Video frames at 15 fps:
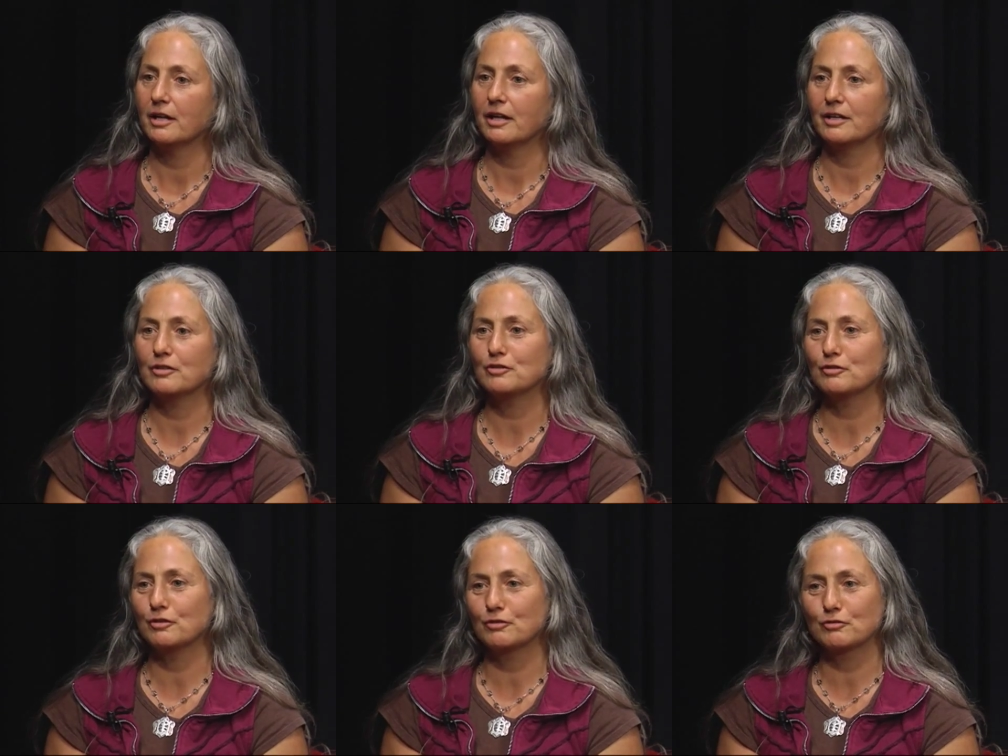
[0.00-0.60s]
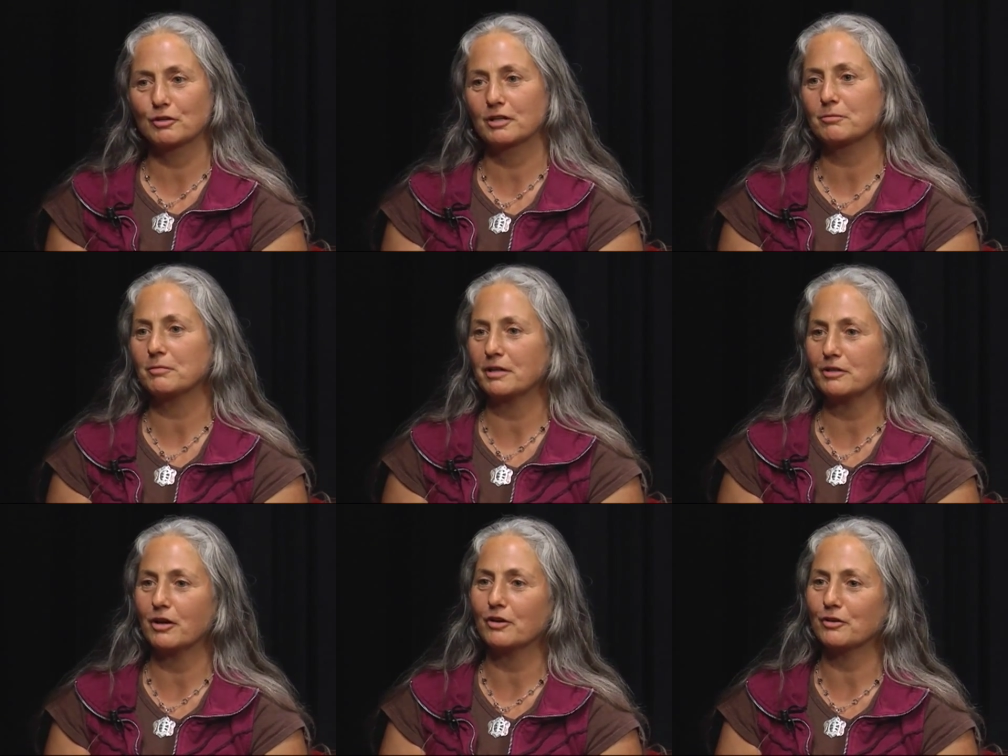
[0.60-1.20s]
I used to trick my
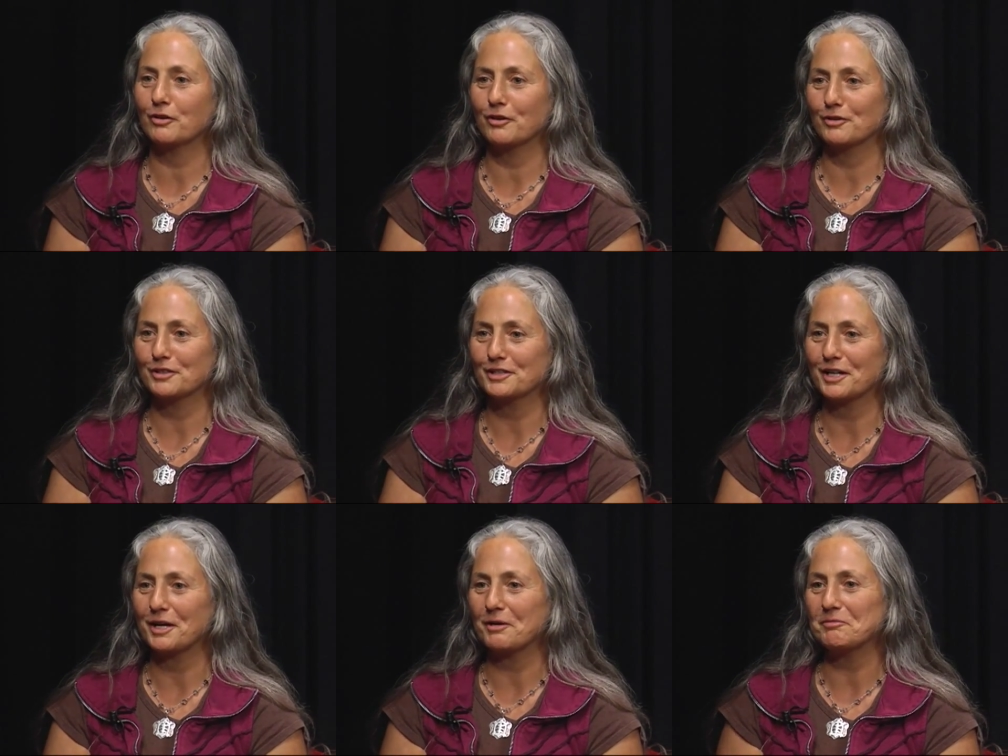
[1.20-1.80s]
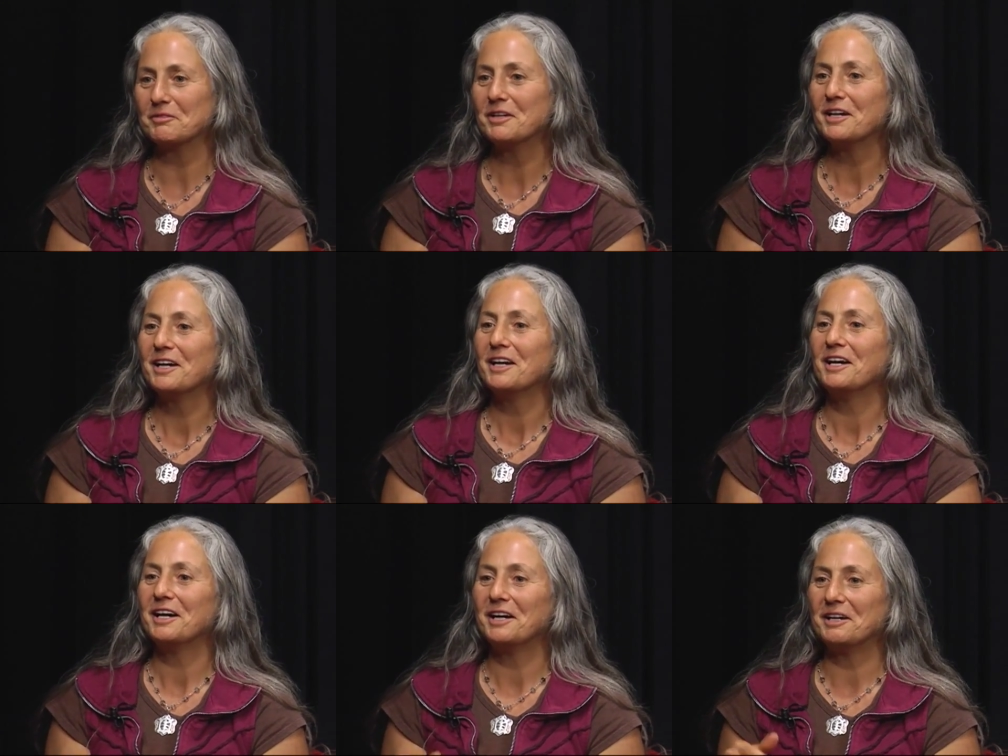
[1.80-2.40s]
daughter all the time.
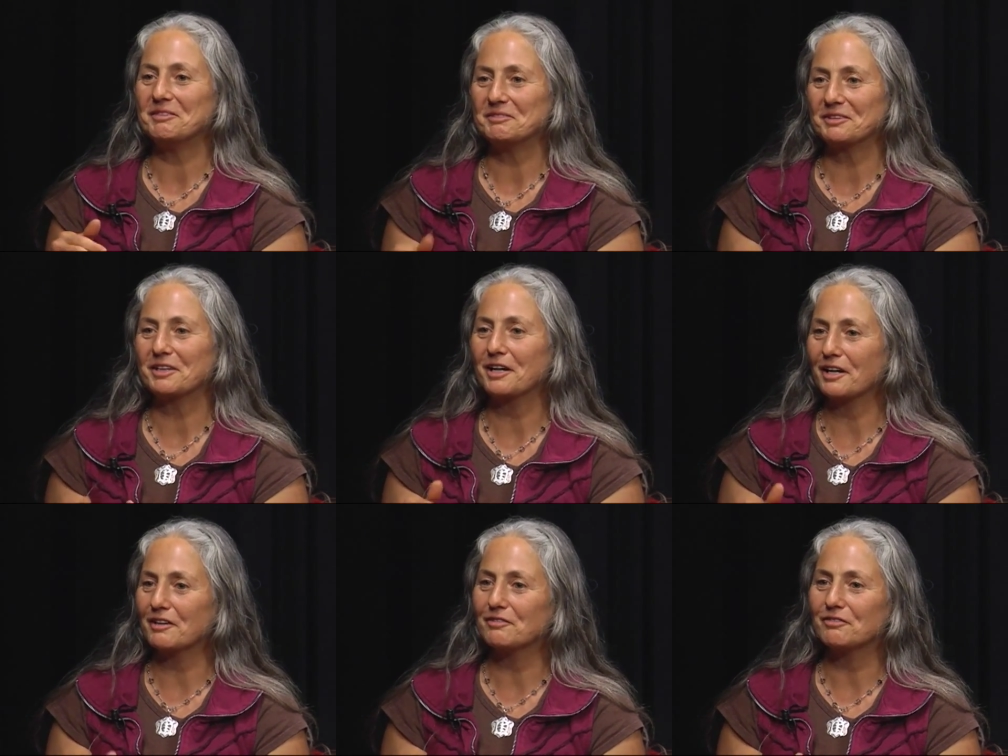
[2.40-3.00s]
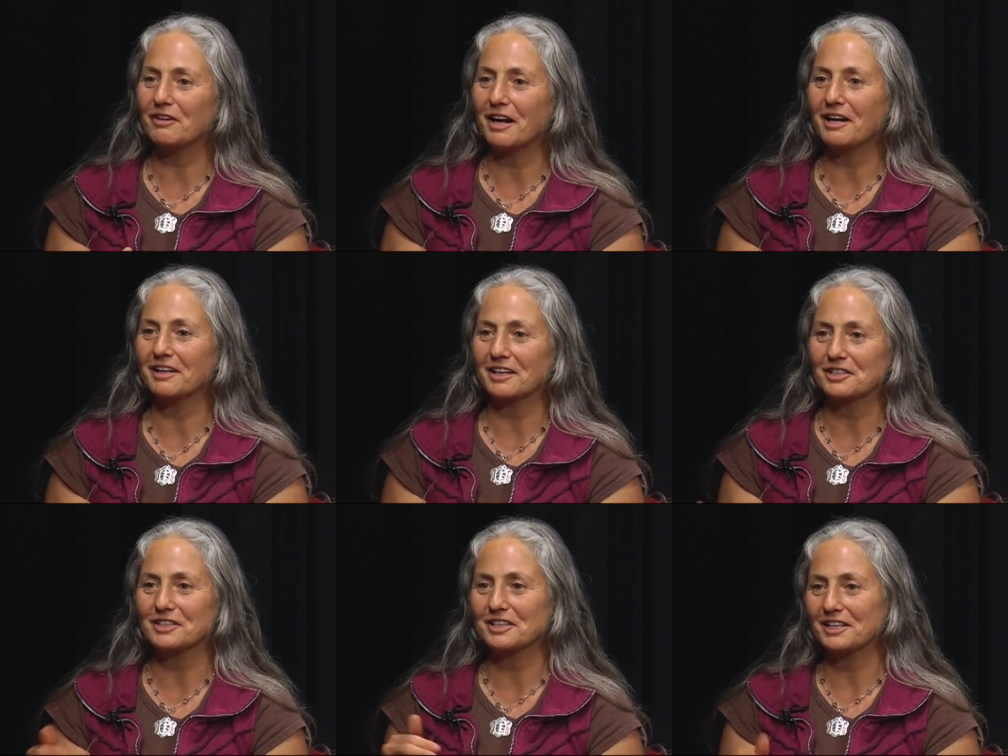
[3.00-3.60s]
Cut it fine,
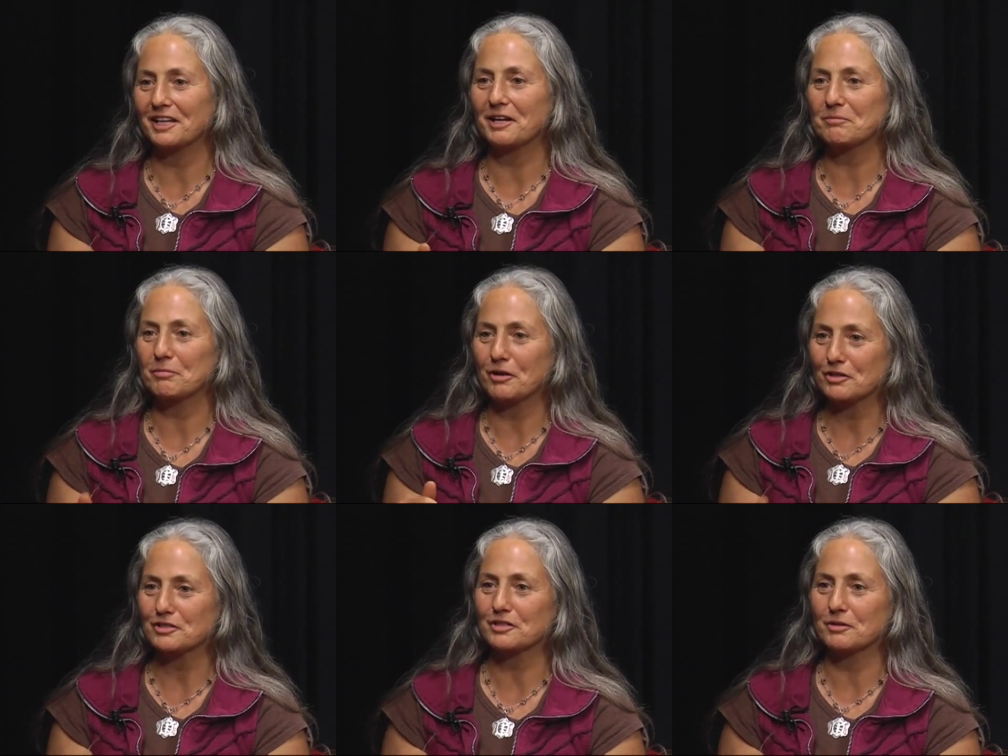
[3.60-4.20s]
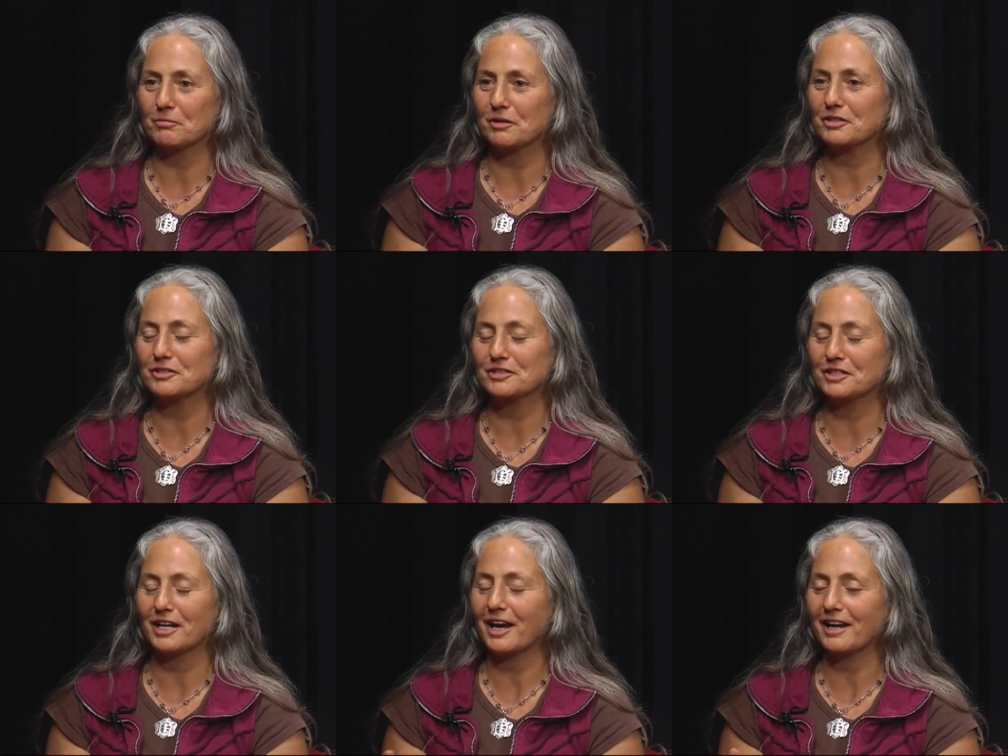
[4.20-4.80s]
like she didn't like parsley, but
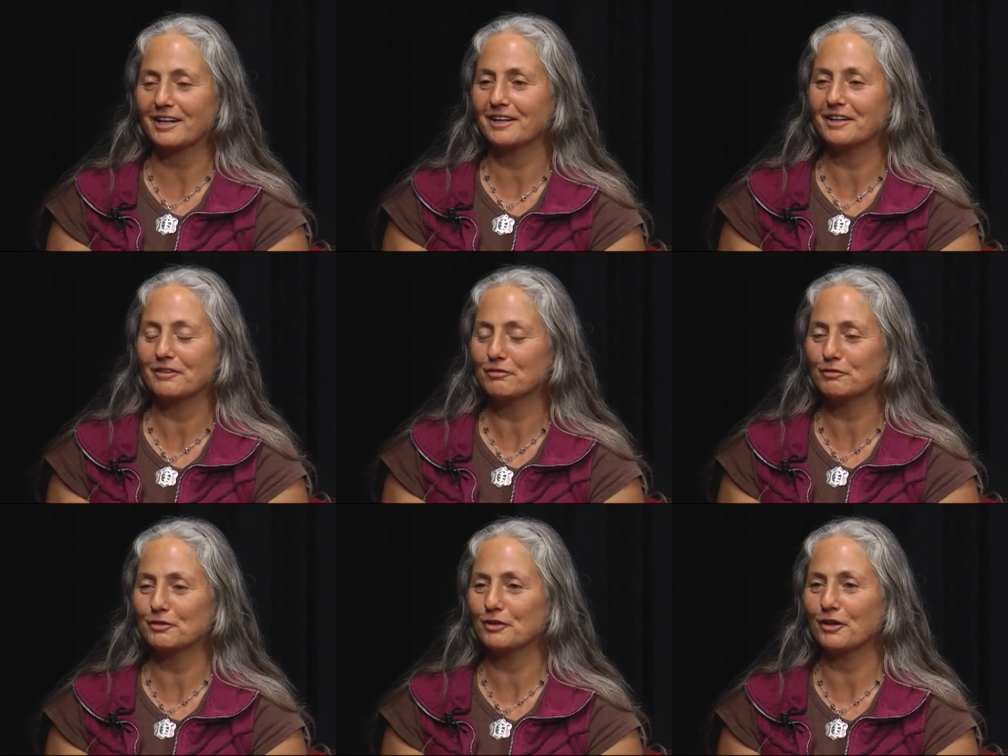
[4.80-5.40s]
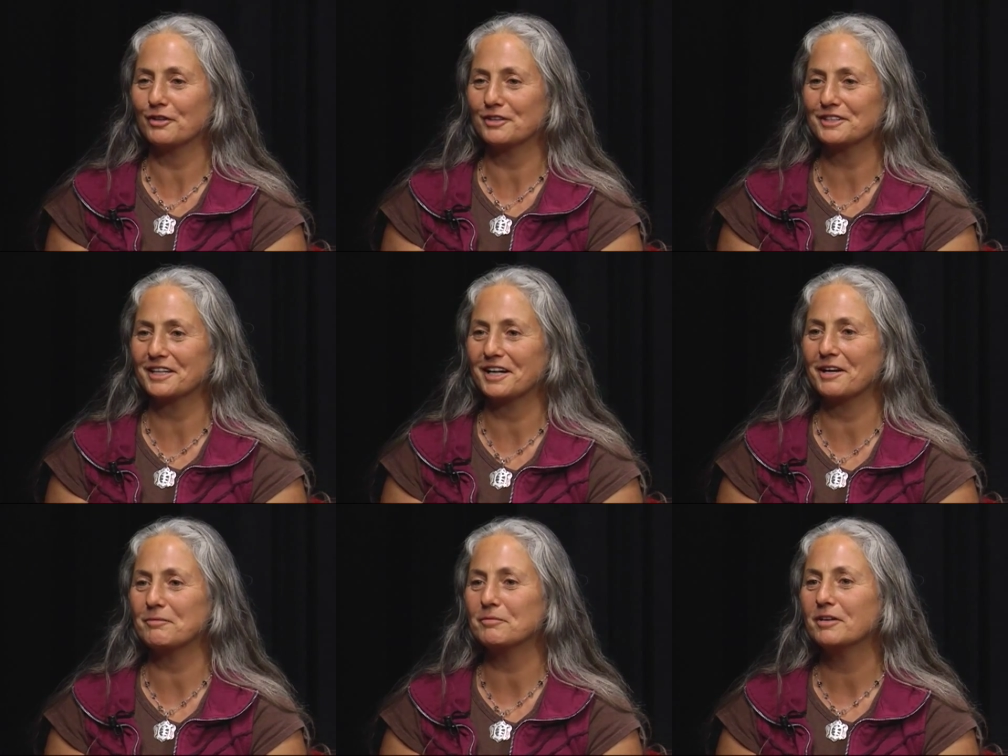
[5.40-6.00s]
she had it in food all the
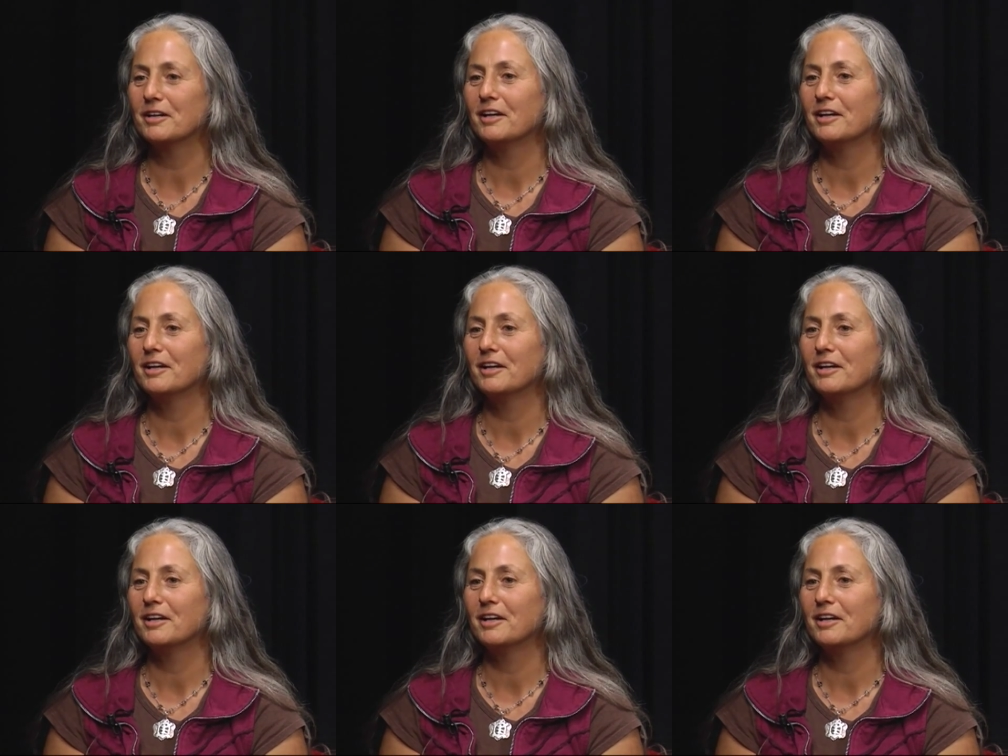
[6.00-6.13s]
time.